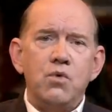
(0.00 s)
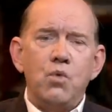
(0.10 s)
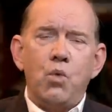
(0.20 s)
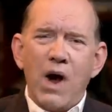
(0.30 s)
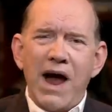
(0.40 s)

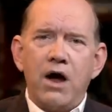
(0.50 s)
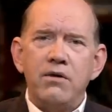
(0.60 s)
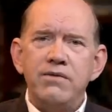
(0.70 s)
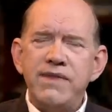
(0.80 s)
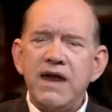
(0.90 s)
Wow,
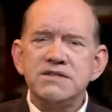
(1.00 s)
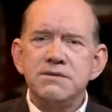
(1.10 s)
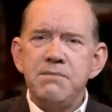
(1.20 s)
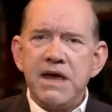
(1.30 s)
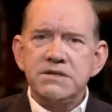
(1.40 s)
that is
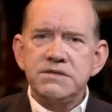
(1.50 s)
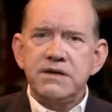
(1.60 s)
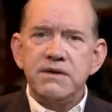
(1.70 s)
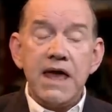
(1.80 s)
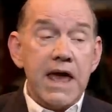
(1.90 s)

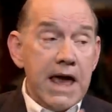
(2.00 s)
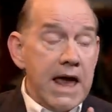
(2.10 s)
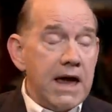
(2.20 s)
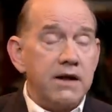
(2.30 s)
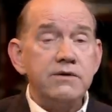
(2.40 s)
amazing.
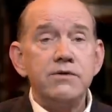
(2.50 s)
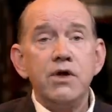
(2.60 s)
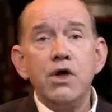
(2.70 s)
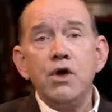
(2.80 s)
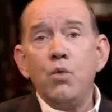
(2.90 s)
And
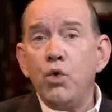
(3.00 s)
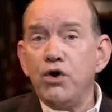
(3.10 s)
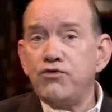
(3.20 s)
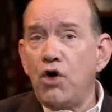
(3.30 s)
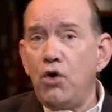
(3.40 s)
we're
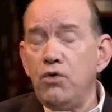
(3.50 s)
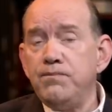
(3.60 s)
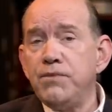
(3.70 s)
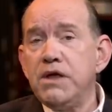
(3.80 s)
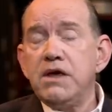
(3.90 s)
told
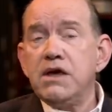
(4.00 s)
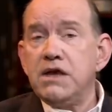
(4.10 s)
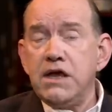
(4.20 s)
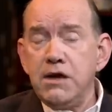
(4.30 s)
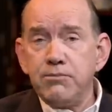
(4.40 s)
in
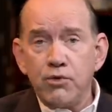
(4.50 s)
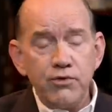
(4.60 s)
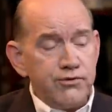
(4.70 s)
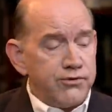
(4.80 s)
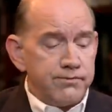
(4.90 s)

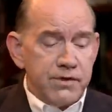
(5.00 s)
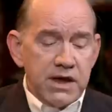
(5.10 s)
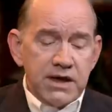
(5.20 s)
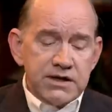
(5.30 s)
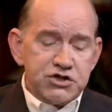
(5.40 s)
Hebrews
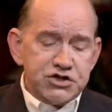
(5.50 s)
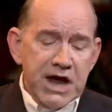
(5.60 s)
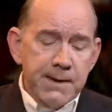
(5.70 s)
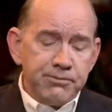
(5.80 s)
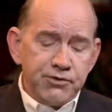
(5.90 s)

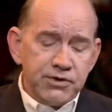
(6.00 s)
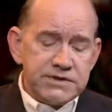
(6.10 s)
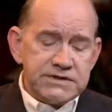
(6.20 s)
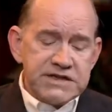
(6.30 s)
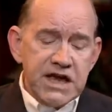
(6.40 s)
chapter
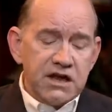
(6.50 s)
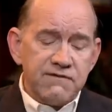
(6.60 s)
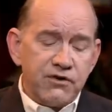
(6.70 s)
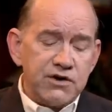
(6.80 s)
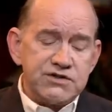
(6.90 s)
10,
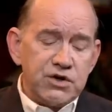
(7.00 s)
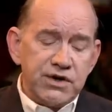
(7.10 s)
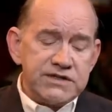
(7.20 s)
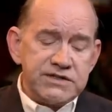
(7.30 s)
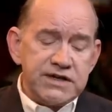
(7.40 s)
verse
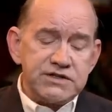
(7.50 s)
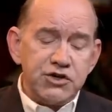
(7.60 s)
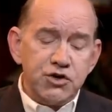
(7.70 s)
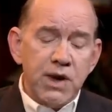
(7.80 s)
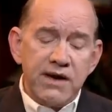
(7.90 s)
36,
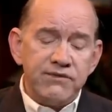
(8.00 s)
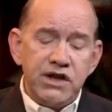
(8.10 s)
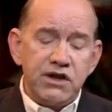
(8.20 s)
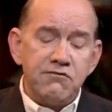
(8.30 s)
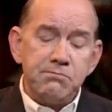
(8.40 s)
you have
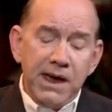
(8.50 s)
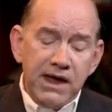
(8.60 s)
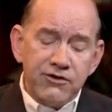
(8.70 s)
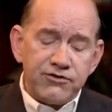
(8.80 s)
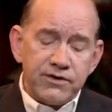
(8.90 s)
need of
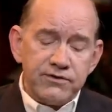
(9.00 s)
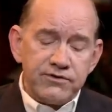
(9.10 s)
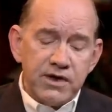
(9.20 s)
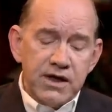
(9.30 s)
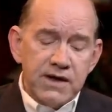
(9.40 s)

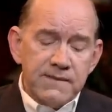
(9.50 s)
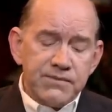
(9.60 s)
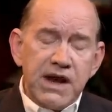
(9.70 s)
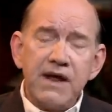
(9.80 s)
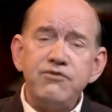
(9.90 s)
patience
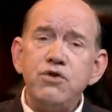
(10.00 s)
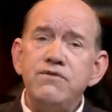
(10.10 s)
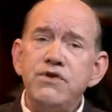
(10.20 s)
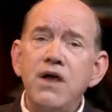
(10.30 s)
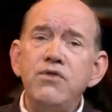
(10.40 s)
that after
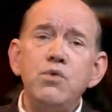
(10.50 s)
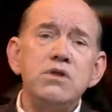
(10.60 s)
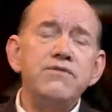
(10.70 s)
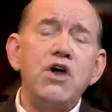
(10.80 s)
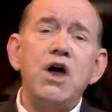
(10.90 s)
you've done the will
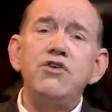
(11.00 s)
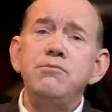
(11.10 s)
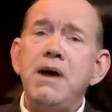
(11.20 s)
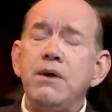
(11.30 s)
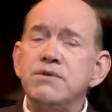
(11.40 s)
of God, you
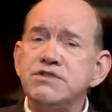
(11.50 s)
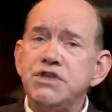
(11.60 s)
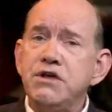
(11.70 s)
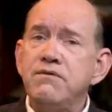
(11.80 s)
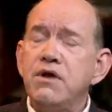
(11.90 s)
might
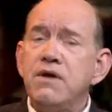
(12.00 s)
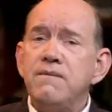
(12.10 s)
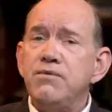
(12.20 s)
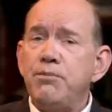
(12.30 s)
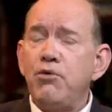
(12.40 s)
receive
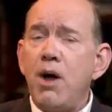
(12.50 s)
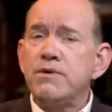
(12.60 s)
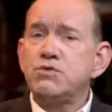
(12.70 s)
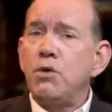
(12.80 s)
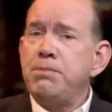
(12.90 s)
the
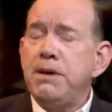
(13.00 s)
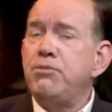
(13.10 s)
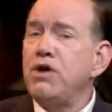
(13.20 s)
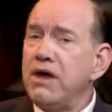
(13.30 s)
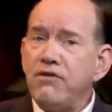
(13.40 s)
promise. Well,
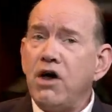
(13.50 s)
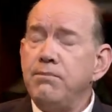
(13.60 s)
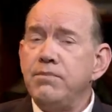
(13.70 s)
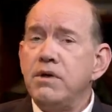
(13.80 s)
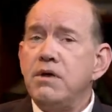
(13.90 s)
people give
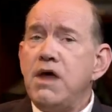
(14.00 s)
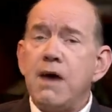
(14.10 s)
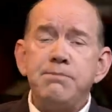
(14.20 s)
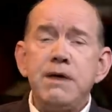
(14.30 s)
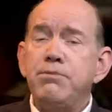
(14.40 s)
up
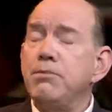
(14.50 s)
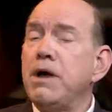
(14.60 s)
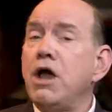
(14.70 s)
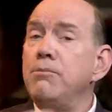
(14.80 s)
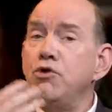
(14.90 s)
and people
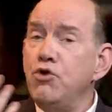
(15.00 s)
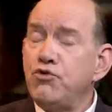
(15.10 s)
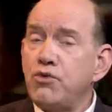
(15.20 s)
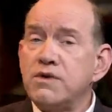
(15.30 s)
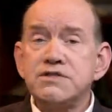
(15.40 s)
become
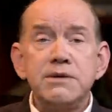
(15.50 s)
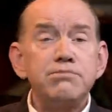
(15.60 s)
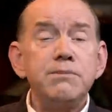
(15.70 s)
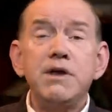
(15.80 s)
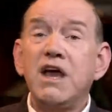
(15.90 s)
neutral
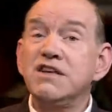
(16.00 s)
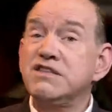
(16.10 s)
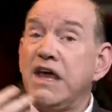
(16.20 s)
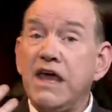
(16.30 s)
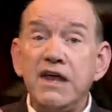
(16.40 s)
simply because
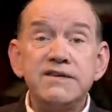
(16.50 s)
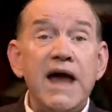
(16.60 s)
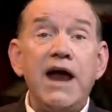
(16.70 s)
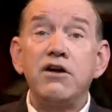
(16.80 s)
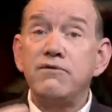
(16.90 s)
they get
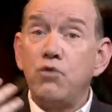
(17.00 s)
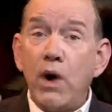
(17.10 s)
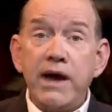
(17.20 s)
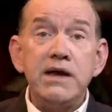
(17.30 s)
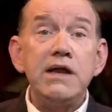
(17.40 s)
tired of
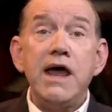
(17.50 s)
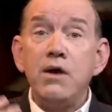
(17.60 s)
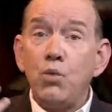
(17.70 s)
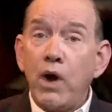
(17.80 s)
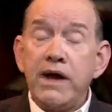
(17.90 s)
waiting
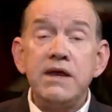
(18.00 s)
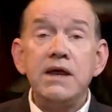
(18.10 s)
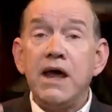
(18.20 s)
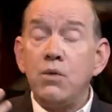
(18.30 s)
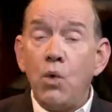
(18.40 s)
and waiting
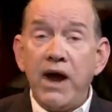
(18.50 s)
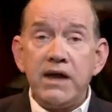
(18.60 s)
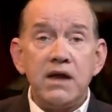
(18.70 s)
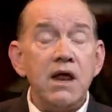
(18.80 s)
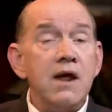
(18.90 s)
and
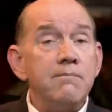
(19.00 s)
waiting.